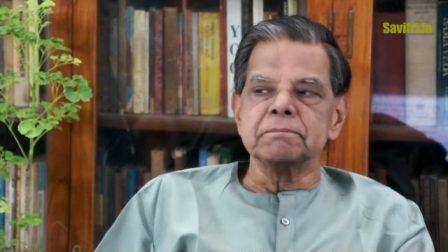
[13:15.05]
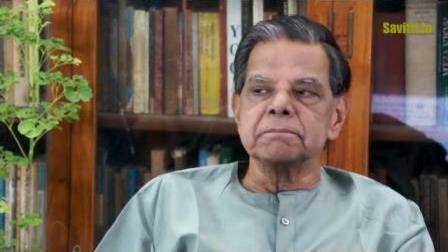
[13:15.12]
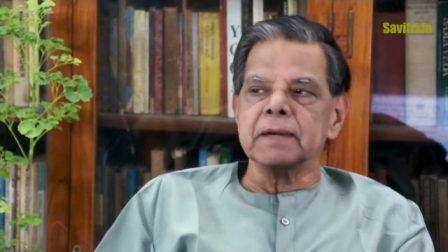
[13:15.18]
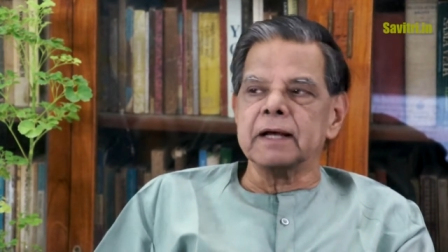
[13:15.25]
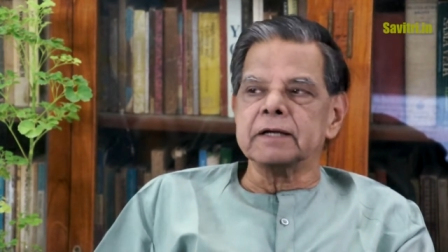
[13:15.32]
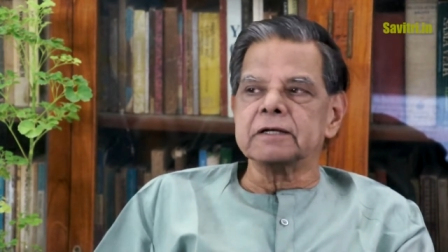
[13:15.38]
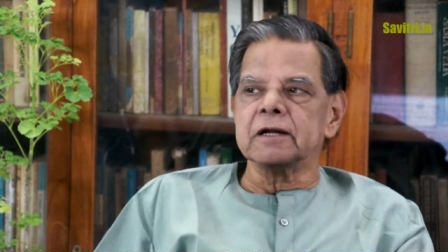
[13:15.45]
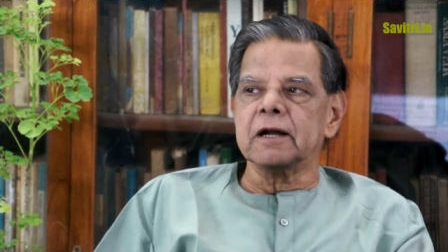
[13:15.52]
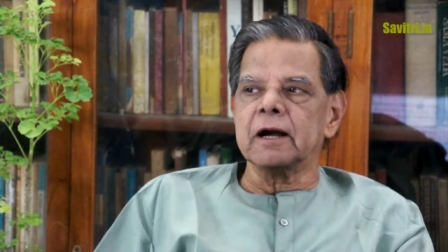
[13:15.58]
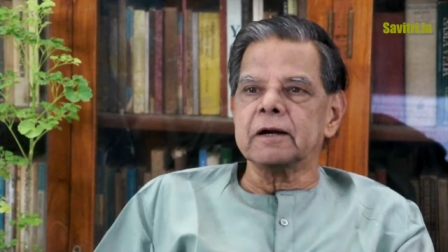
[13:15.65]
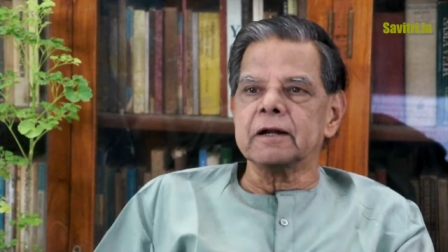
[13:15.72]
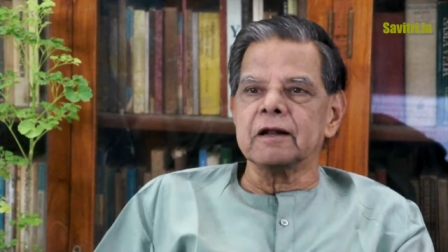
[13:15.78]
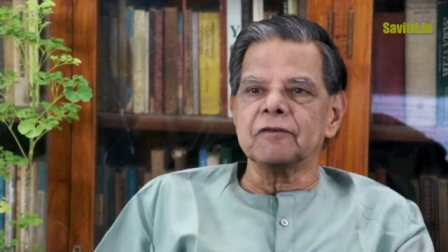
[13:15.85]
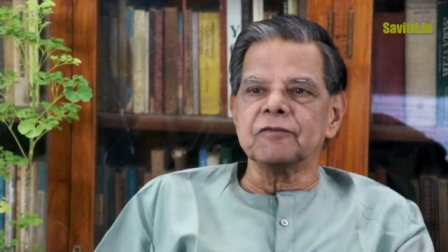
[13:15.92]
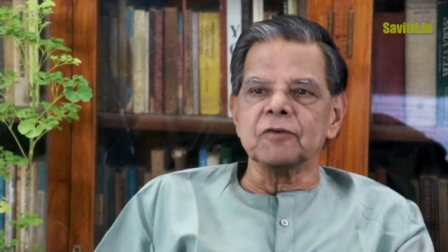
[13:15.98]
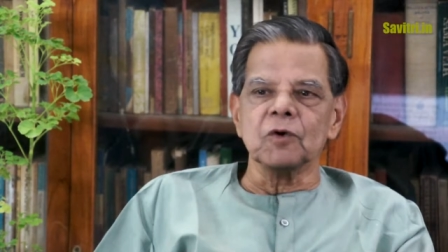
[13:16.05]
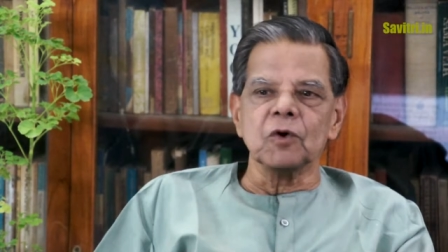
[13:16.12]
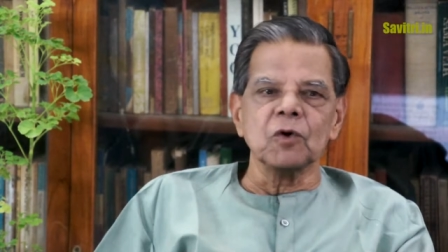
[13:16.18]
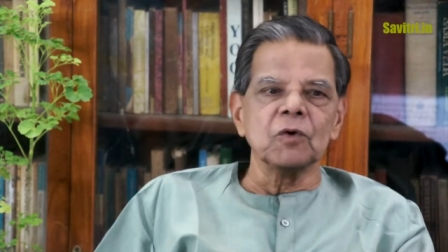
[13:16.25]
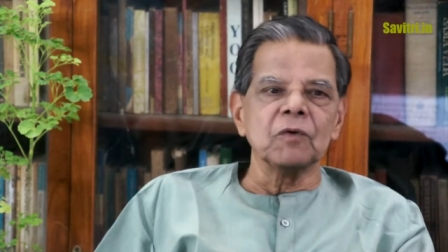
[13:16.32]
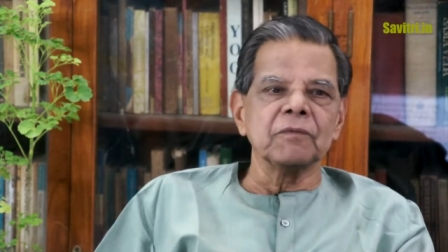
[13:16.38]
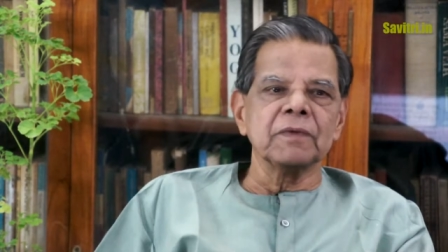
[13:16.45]
passionate in
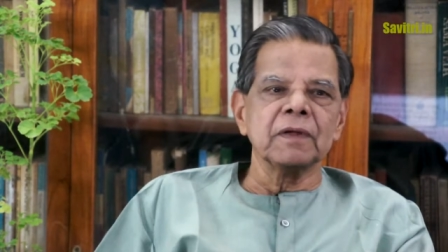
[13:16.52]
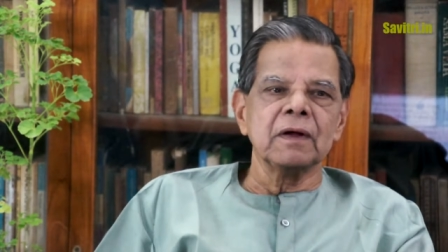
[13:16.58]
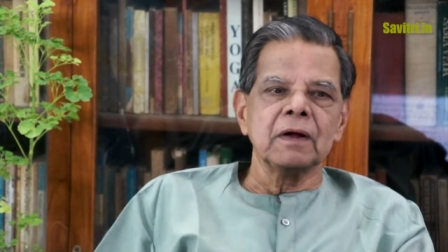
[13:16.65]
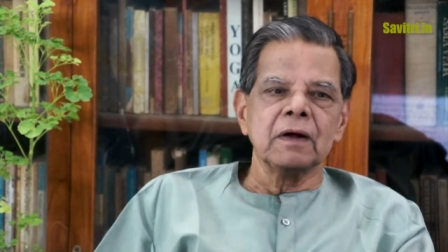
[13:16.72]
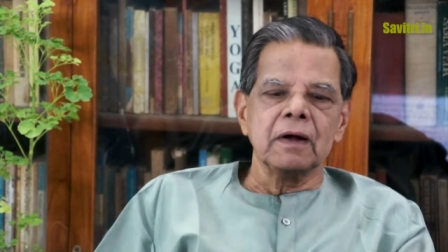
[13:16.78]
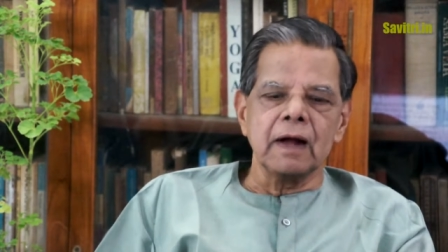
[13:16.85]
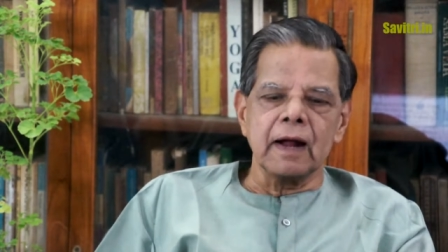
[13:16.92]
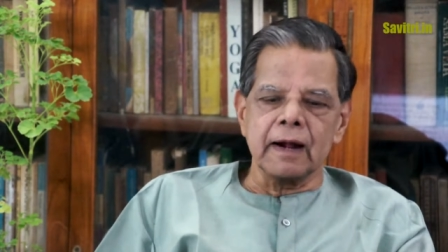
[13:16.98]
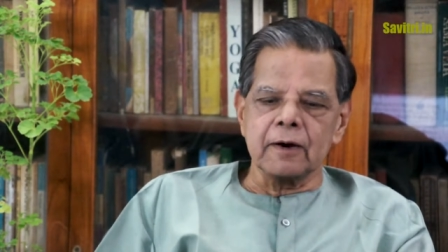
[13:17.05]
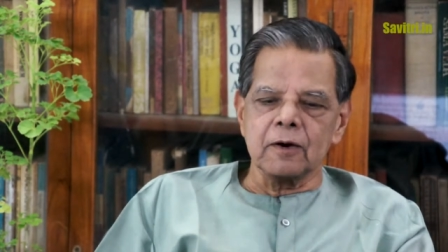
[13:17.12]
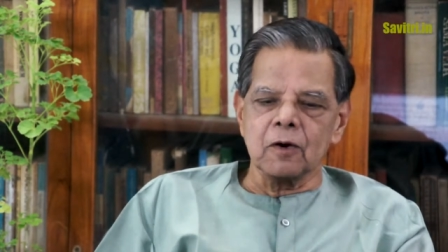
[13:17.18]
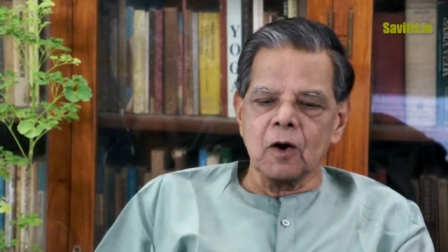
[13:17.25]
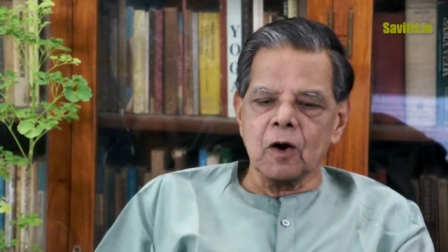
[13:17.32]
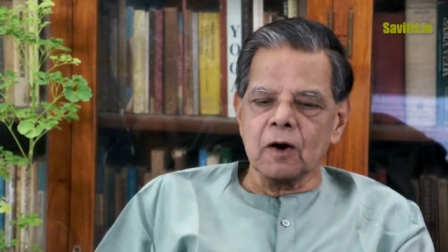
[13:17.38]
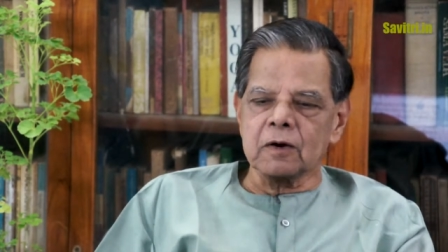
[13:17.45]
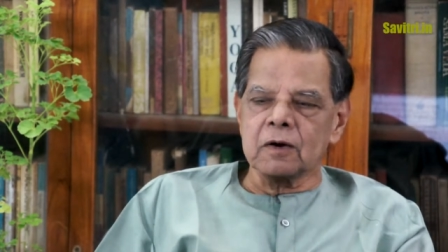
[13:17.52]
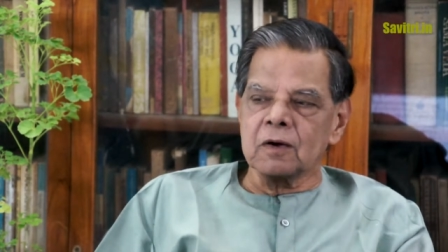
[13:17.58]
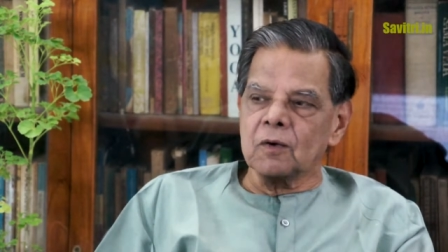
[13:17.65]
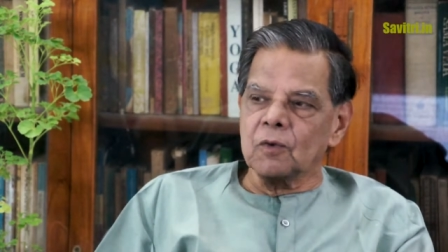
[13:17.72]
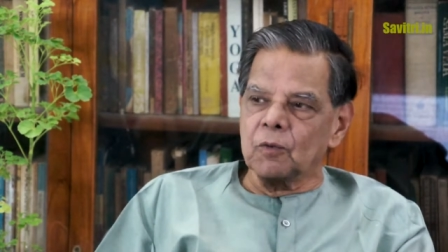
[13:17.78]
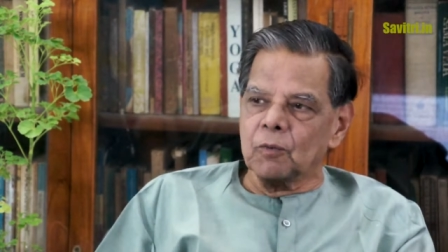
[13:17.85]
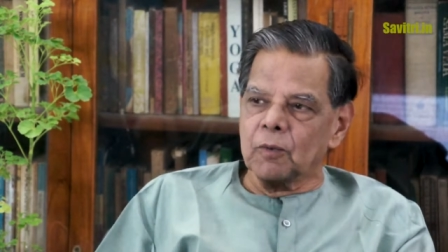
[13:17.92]
flow, had not
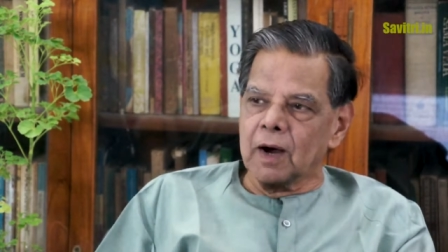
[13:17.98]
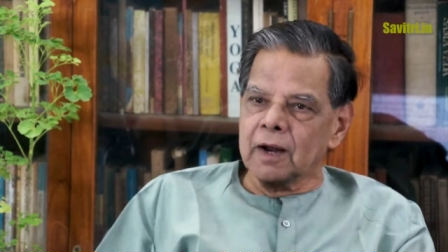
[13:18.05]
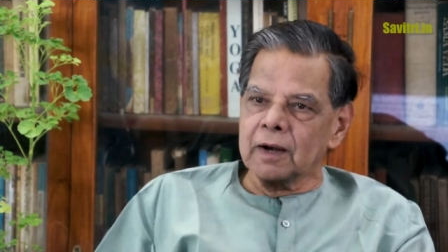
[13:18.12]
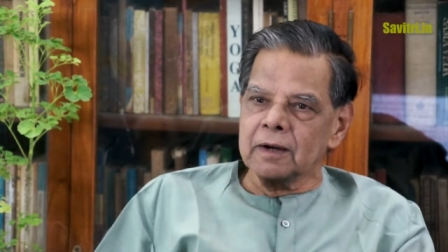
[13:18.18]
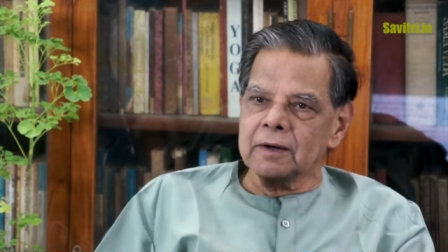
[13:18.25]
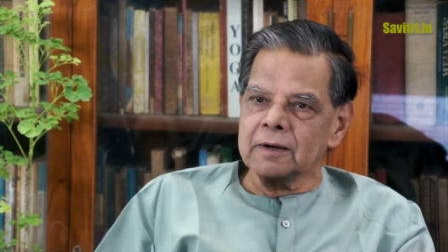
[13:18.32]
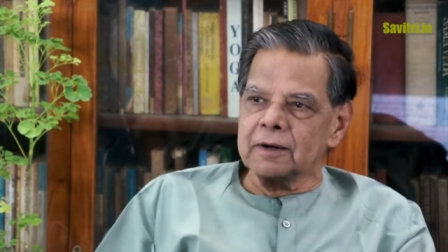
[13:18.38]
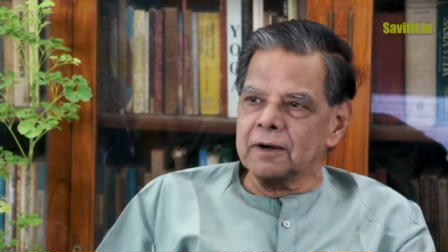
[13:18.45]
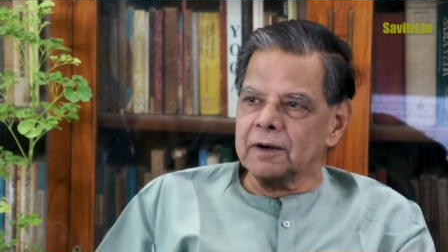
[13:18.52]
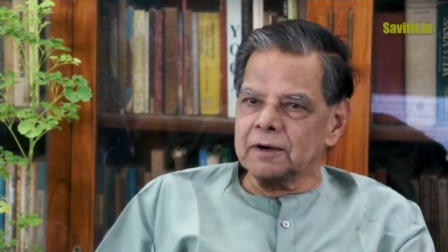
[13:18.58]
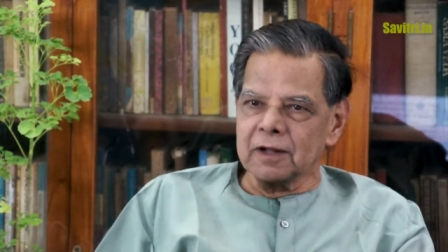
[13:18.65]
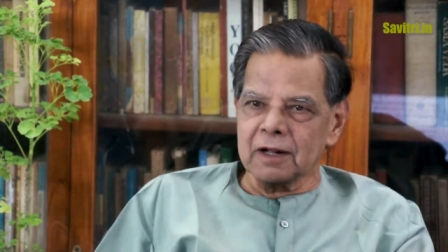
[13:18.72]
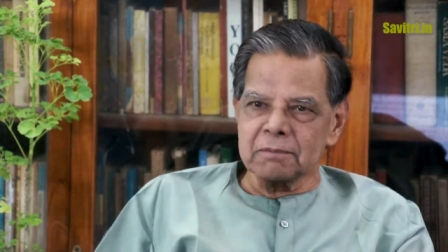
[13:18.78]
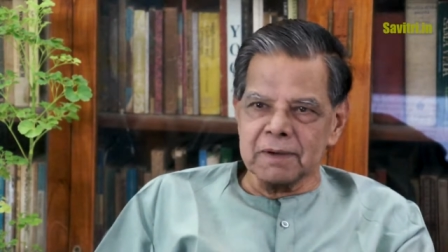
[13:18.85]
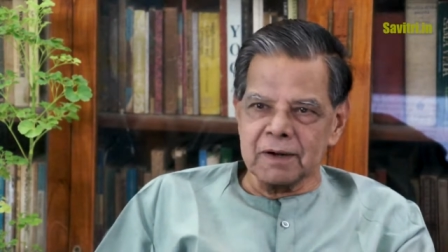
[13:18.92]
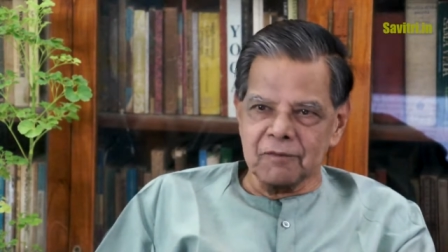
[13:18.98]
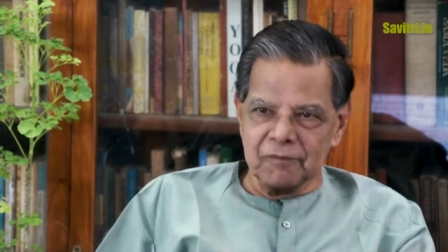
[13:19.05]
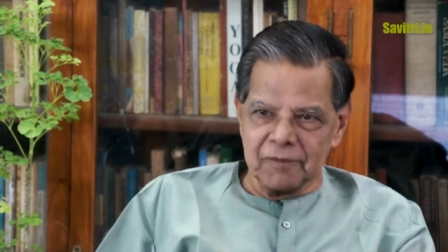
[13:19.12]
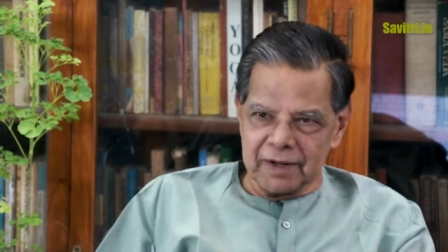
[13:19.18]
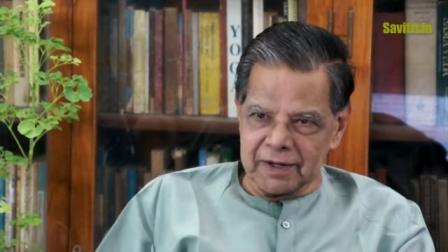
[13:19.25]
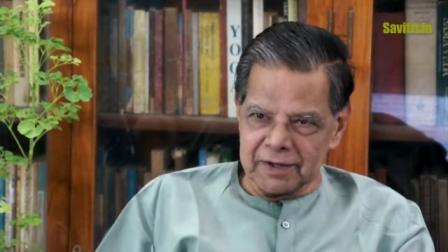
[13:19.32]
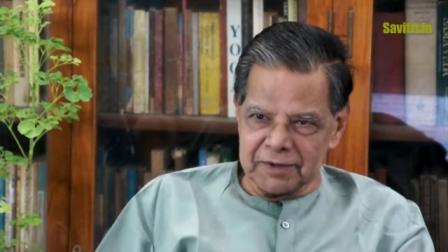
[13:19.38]
one turbid
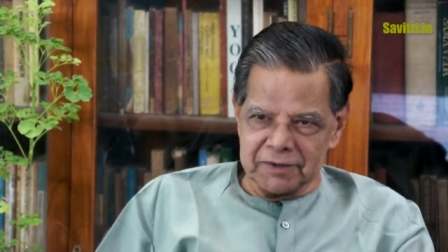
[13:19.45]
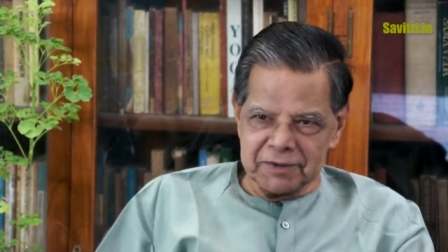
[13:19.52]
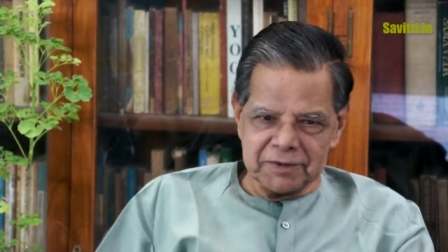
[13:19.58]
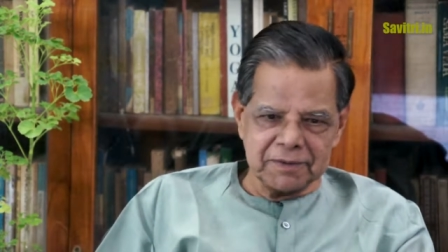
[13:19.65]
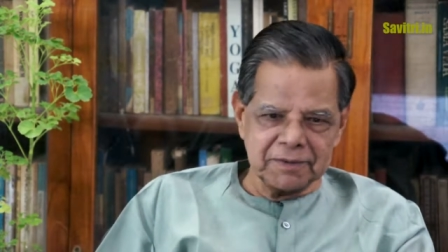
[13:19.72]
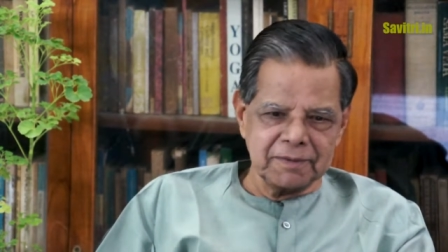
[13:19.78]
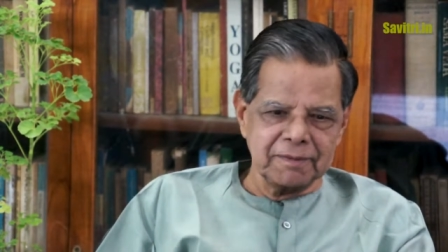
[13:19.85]
wave.